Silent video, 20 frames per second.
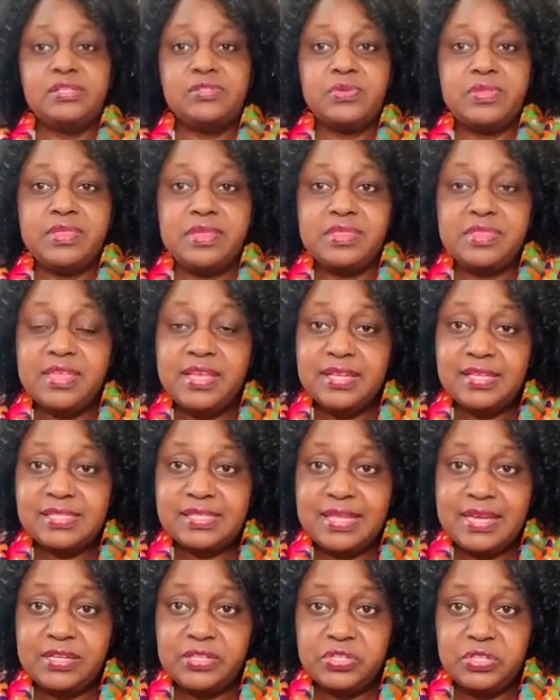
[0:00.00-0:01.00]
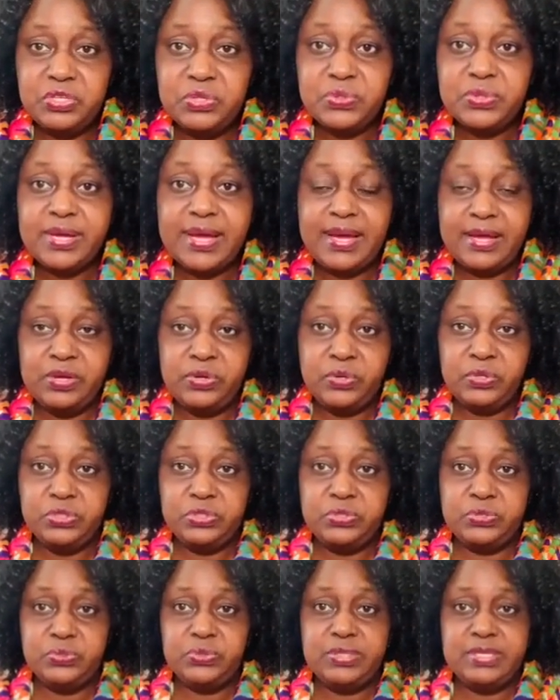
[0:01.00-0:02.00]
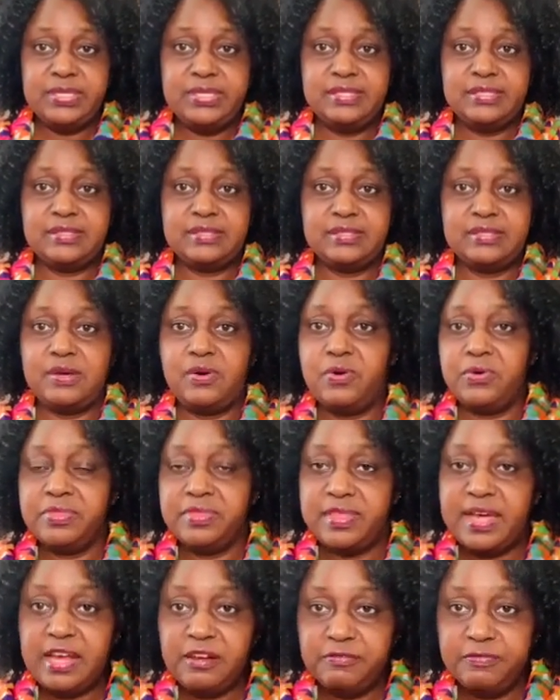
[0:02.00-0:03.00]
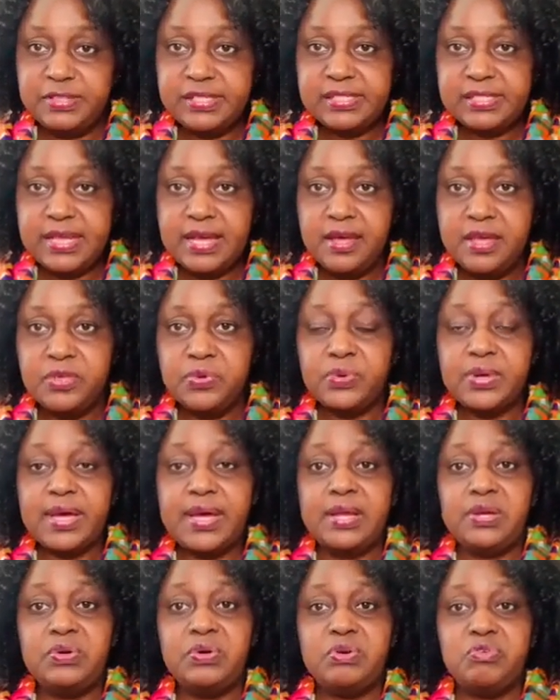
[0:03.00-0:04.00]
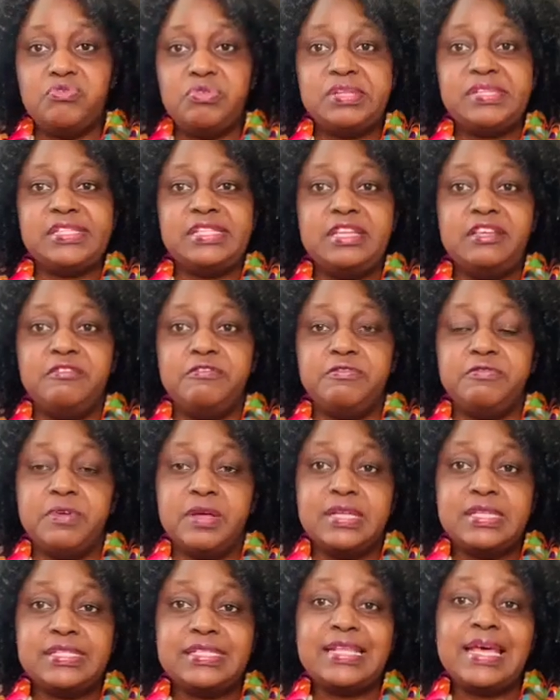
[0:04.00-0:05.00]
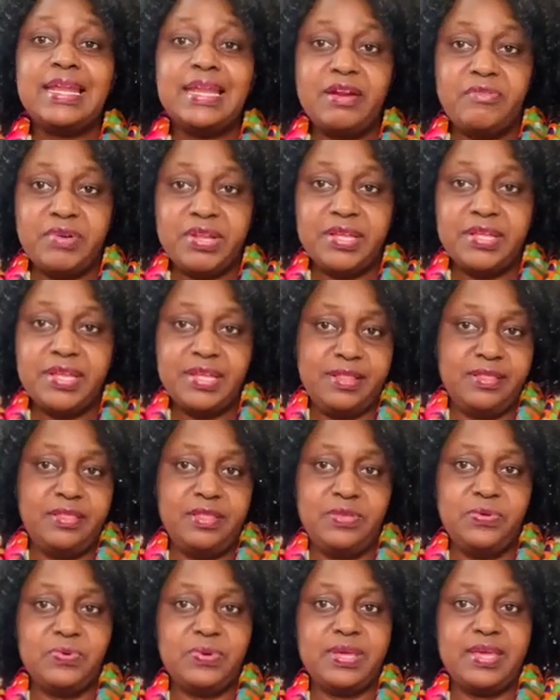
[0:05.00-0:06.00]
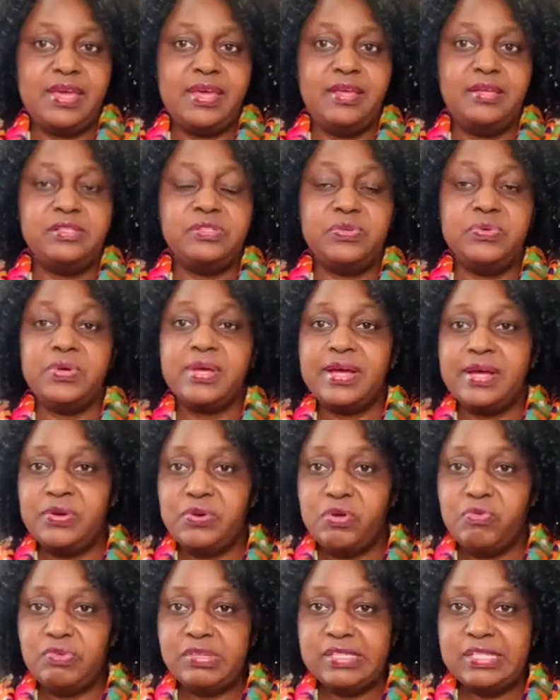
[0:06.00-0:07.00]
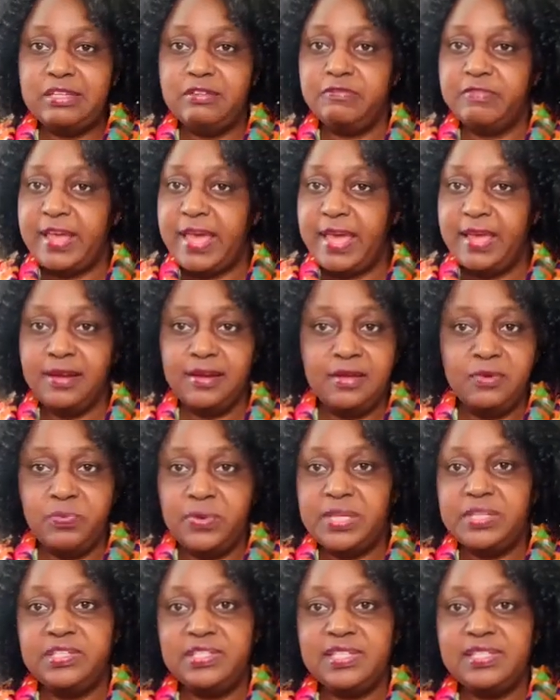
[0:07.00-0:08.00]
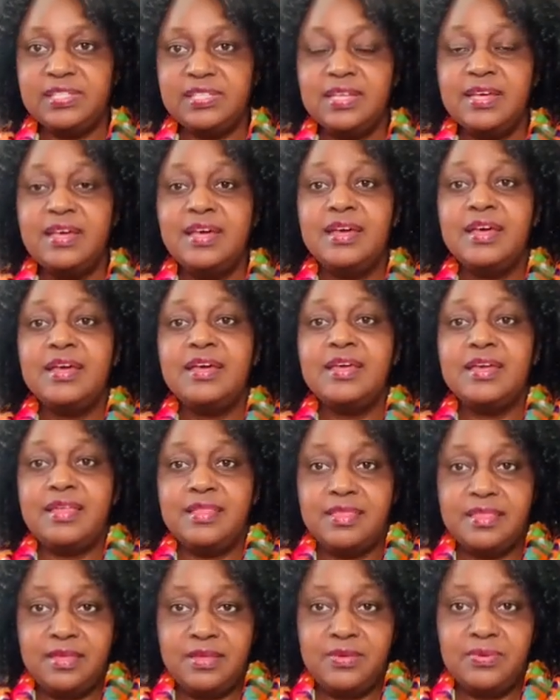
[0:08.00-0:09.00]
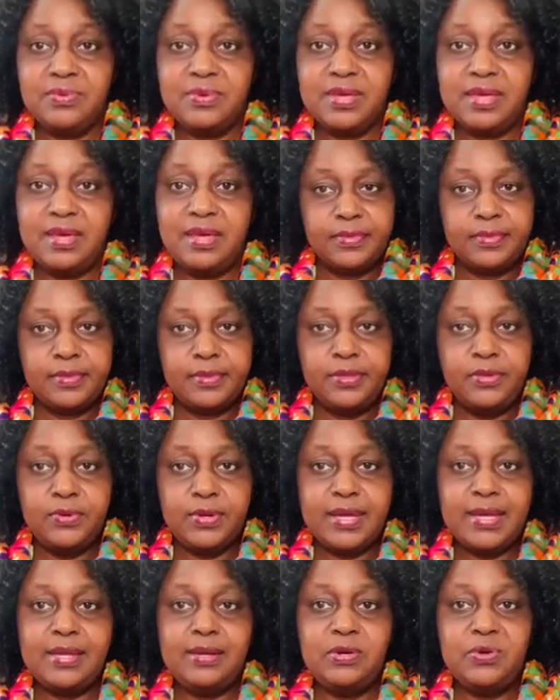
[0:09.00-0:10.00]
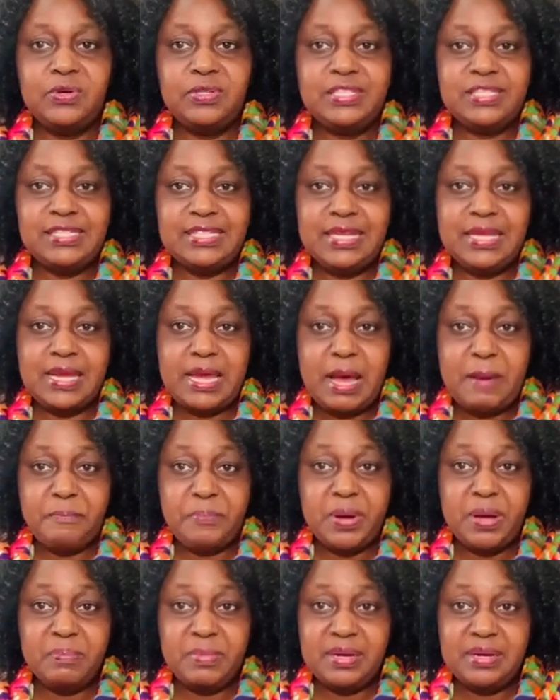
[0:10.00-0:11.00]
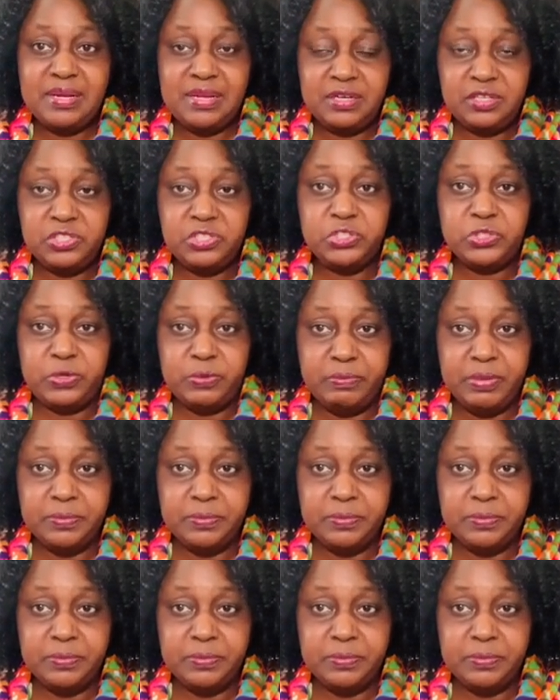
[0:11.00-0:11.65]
the things that you cannot do is, on that visa, you cannot receive salary in the UK. So you cannot receive any wages in the UK. You cannot take a permanent job.